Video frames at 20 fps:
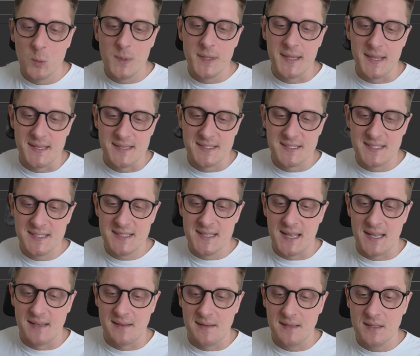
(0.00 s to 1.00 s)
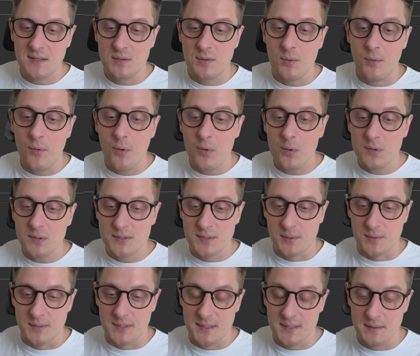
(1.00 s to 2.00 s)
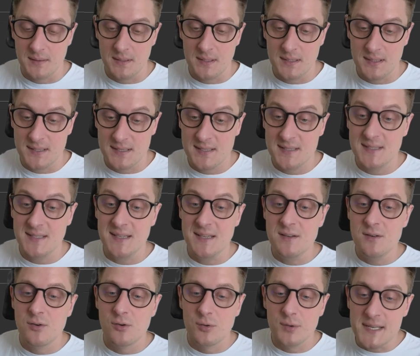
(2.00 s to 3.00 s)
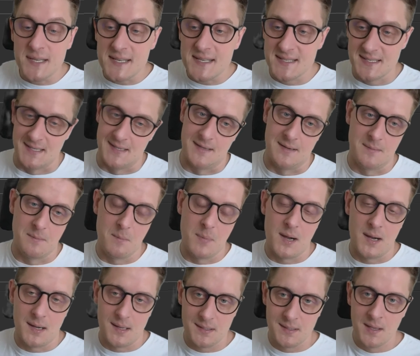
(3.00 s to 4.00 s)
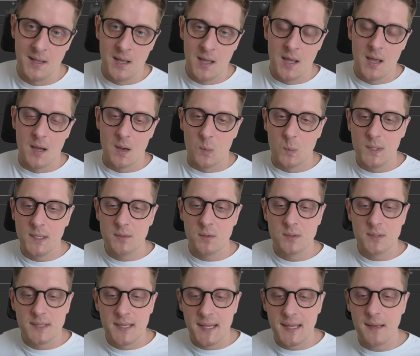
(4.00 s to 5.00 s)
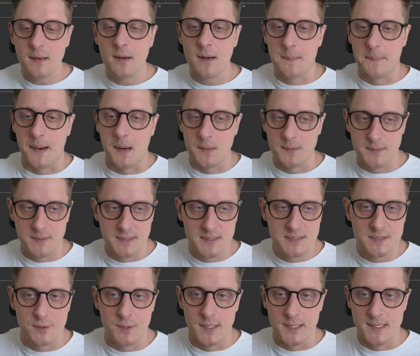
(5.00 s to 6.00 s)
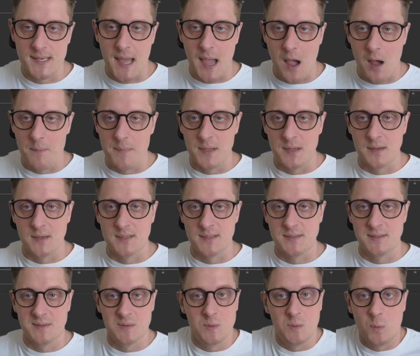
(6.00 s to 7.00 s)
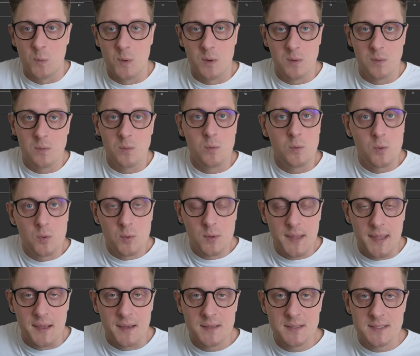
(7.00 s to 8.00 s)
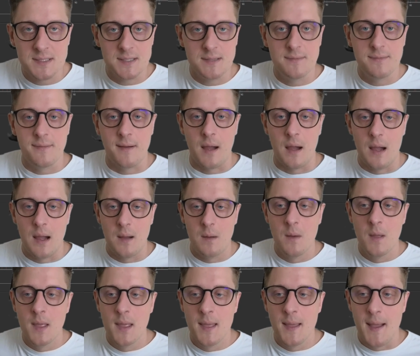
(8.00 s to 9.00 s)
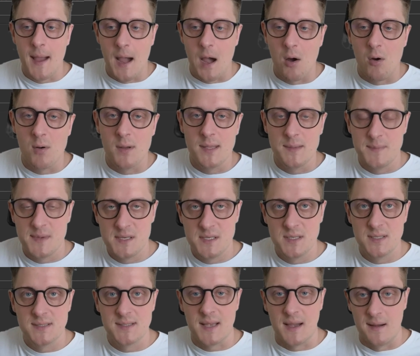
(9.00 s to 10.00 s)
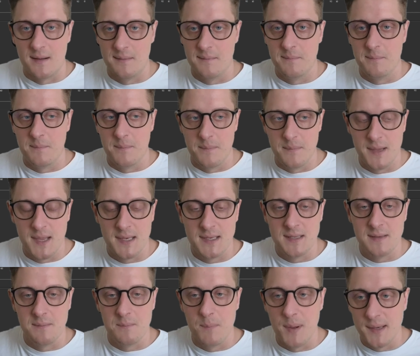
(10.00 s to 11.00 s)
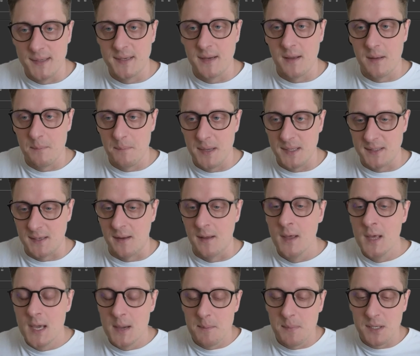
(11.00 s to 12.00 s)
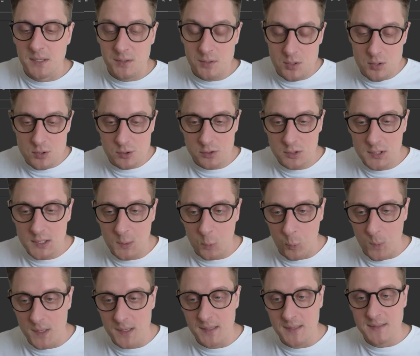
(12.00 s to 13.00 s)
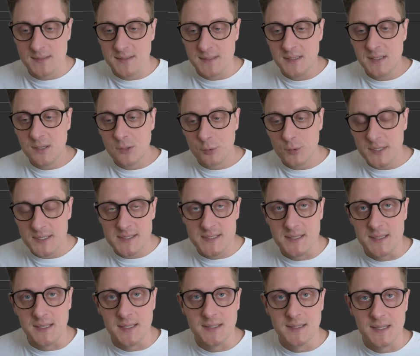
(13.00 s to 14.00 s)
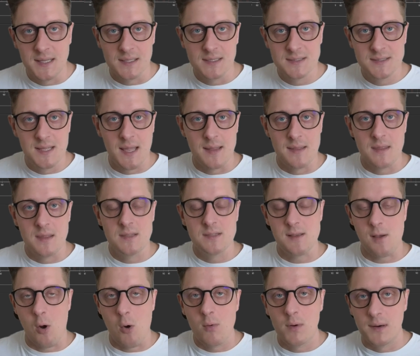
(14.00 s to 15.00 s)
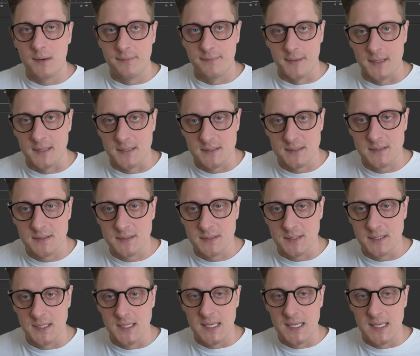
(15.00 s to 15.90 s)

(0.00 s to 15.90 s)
we can see that it is increasing, but we don't care about this right now, because who cares if our images are getting better and better. But usually when it's increasing, it tells that it's overfits.